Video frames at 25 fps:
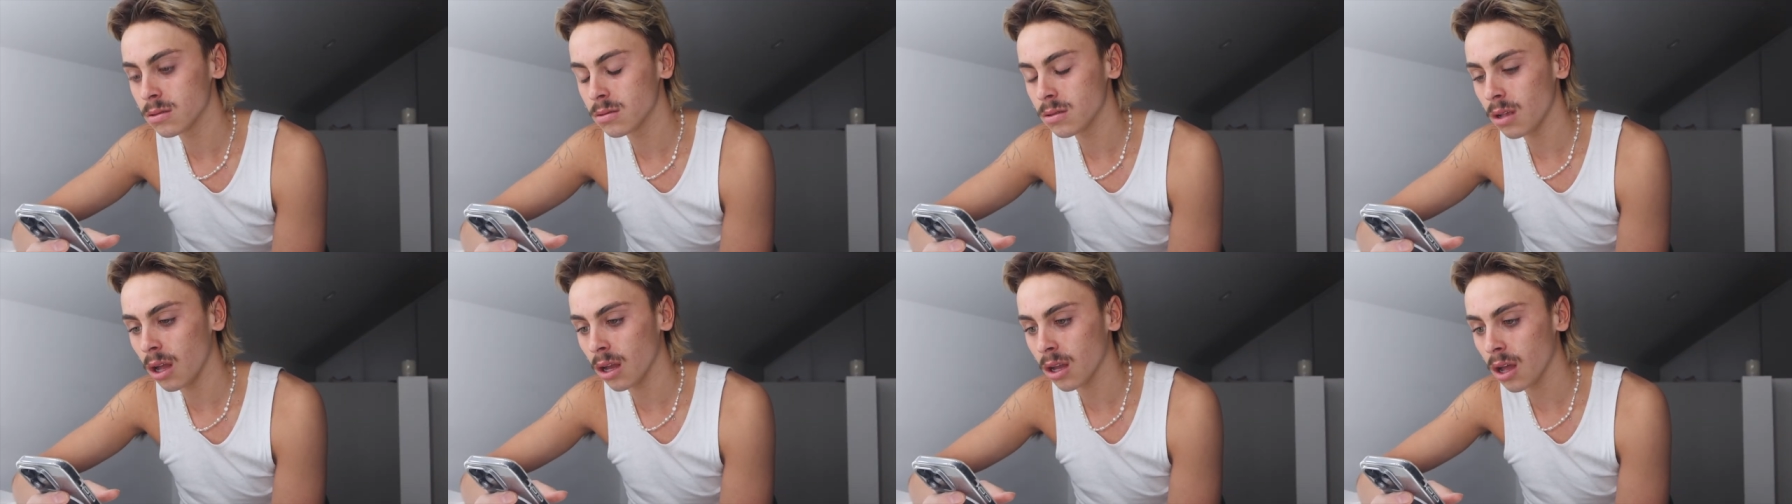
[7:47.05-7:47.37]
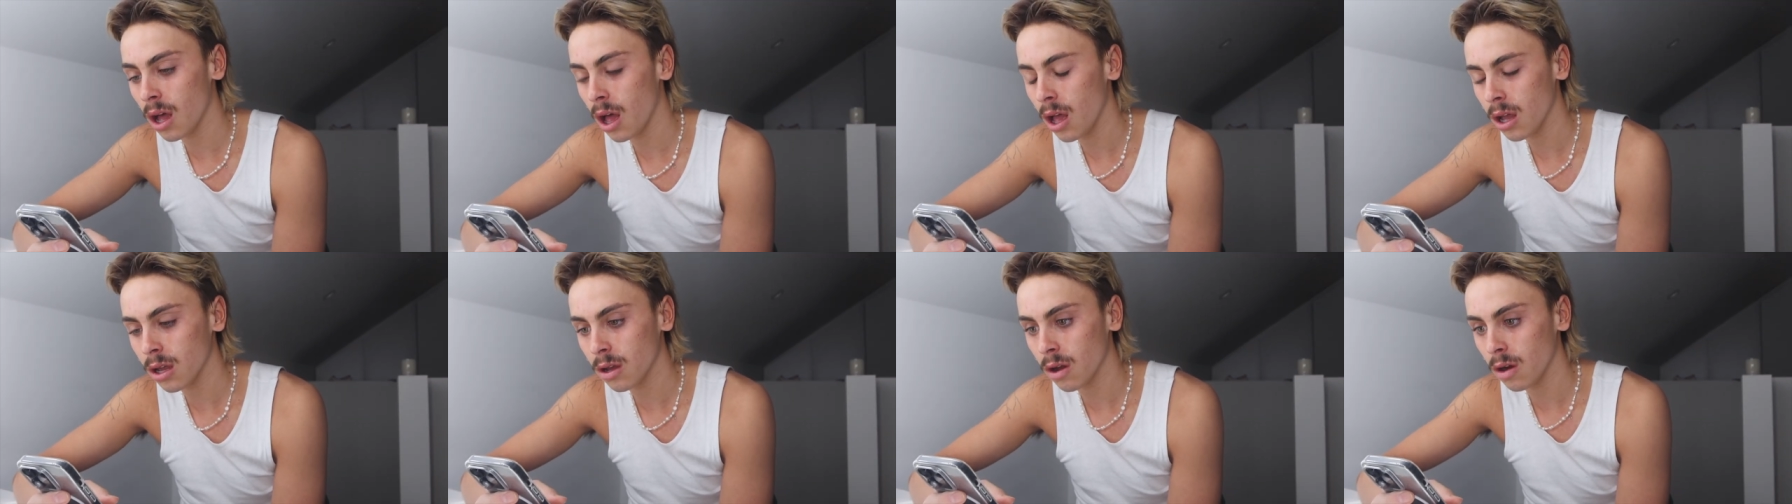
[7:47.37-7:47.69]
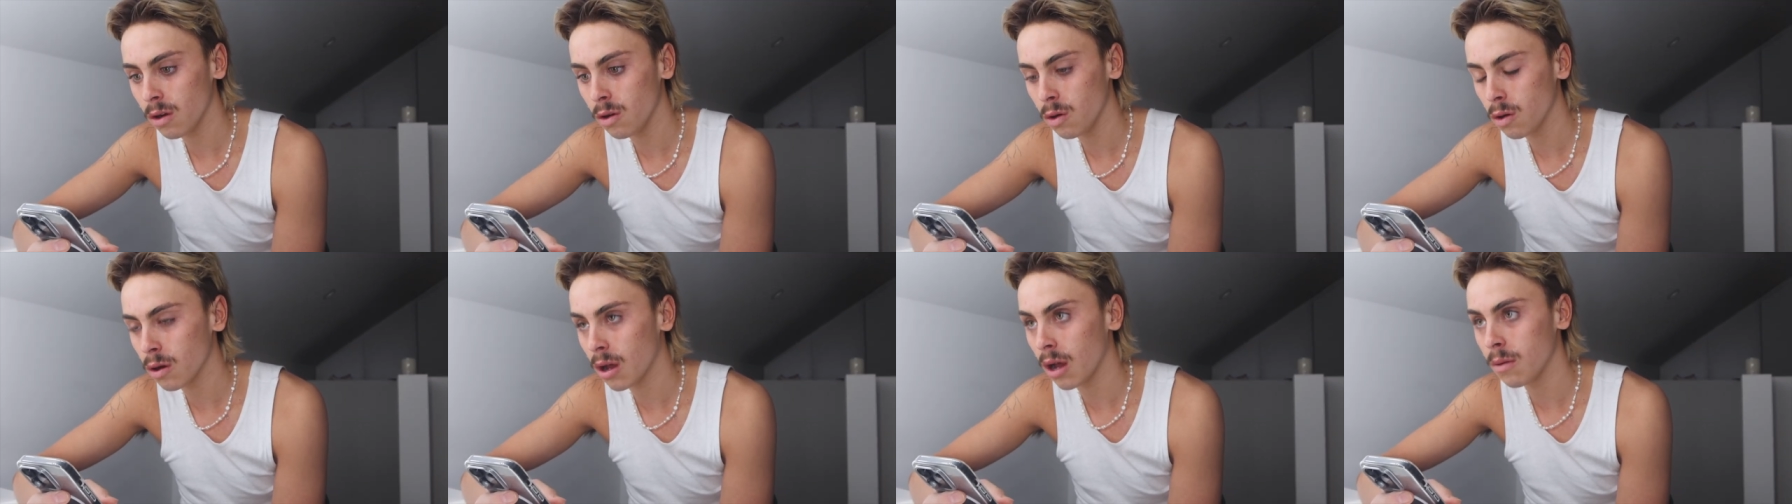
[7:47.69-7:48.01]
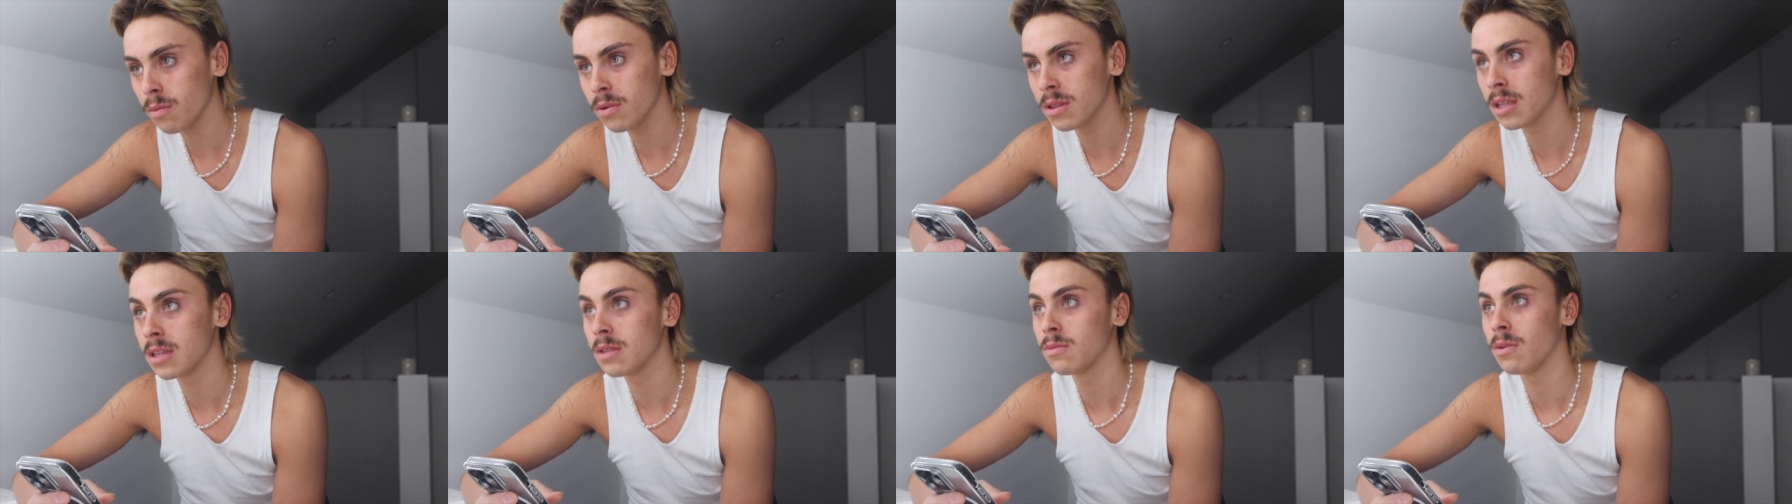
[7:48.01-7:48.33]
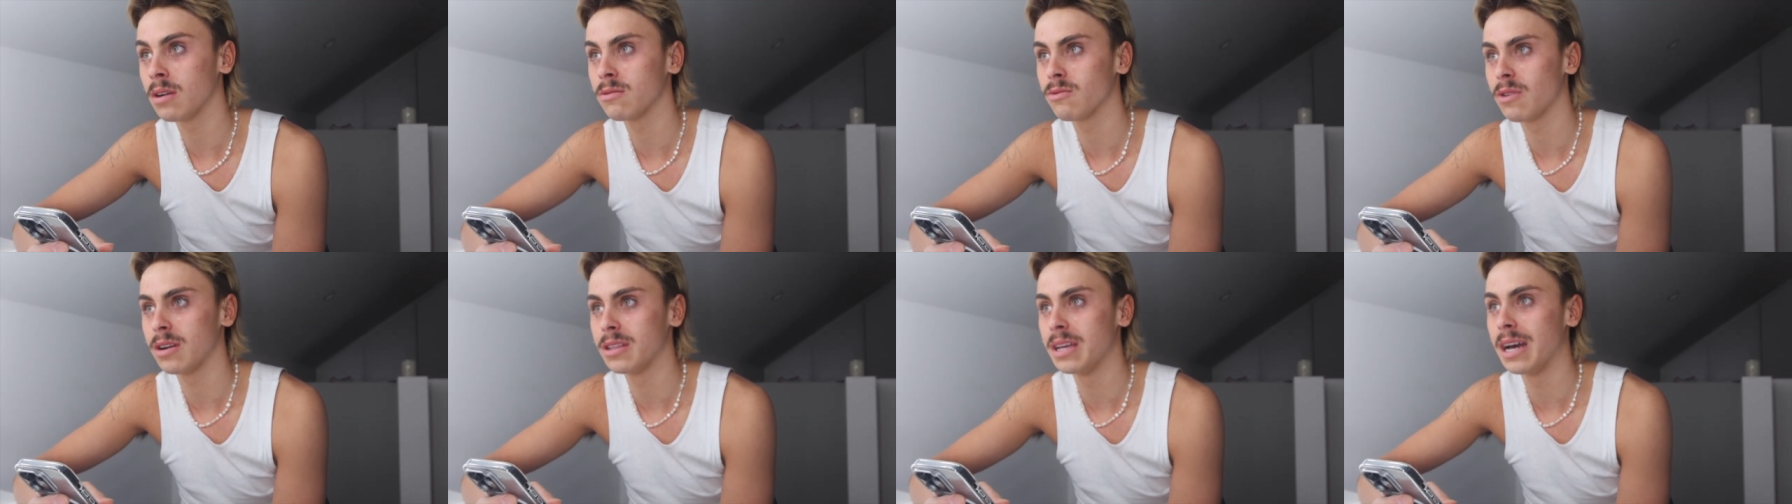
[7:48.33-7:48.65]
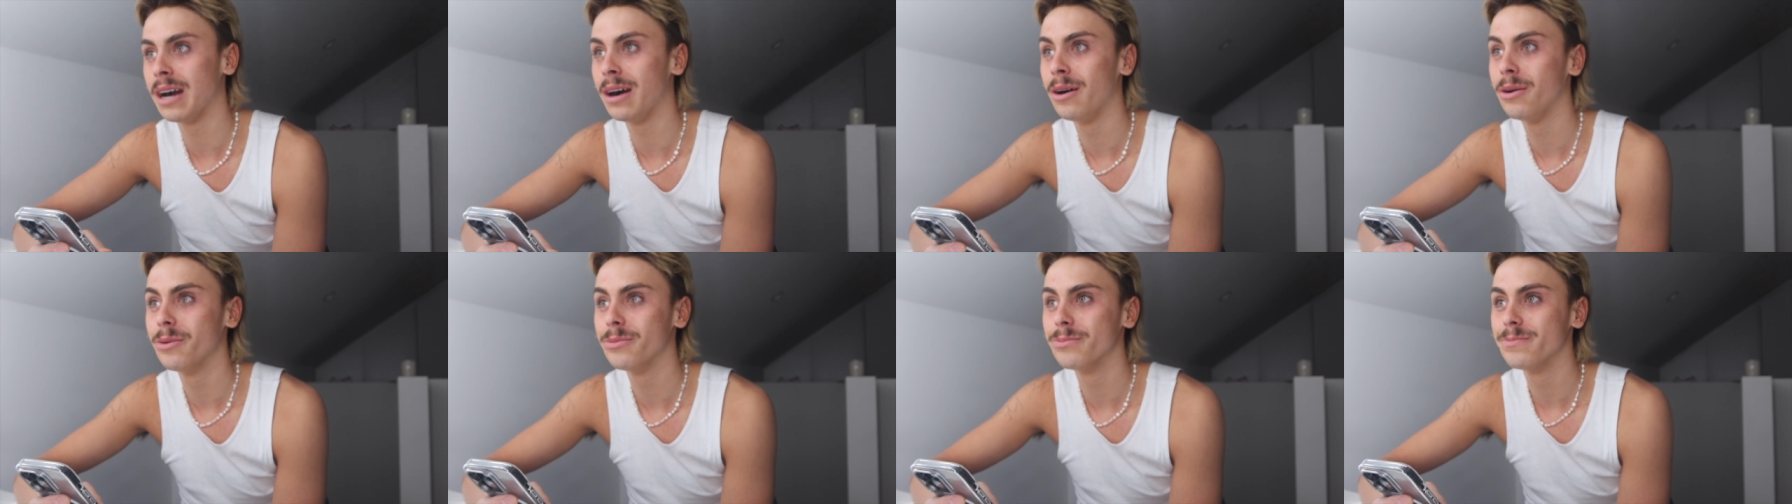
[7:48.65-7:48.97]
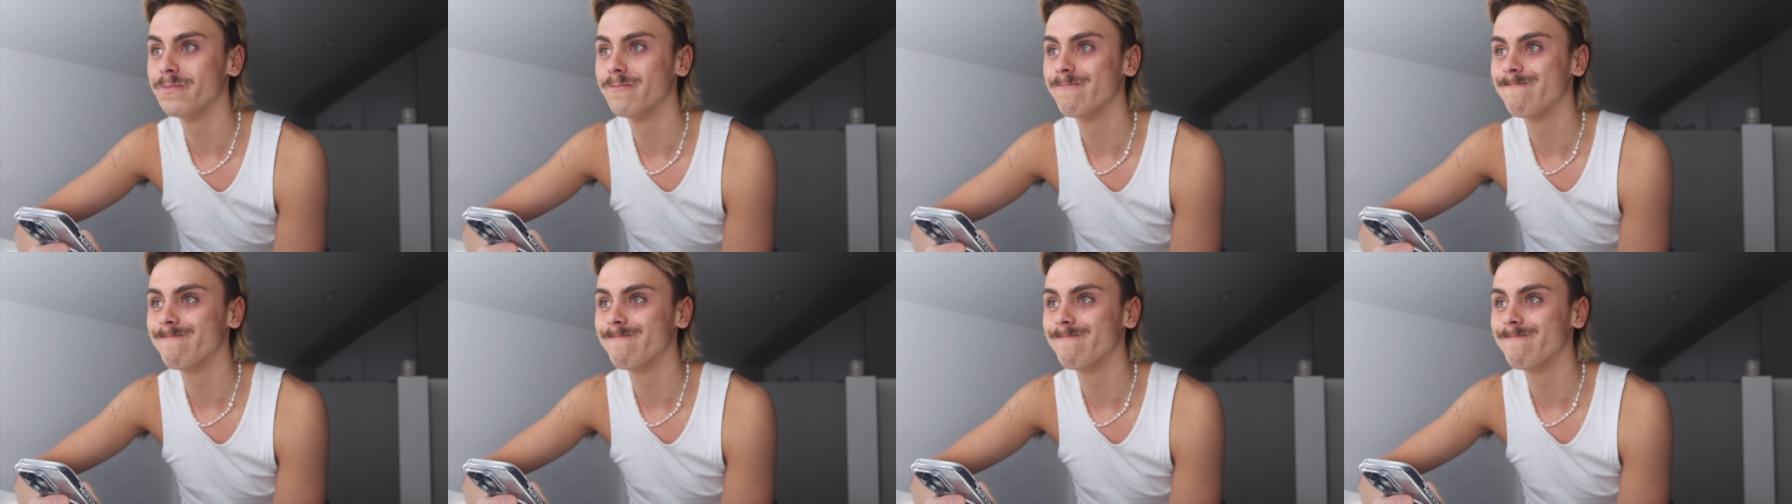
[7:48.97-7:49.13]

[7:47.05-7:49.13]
I can't go hook up with anyone right now.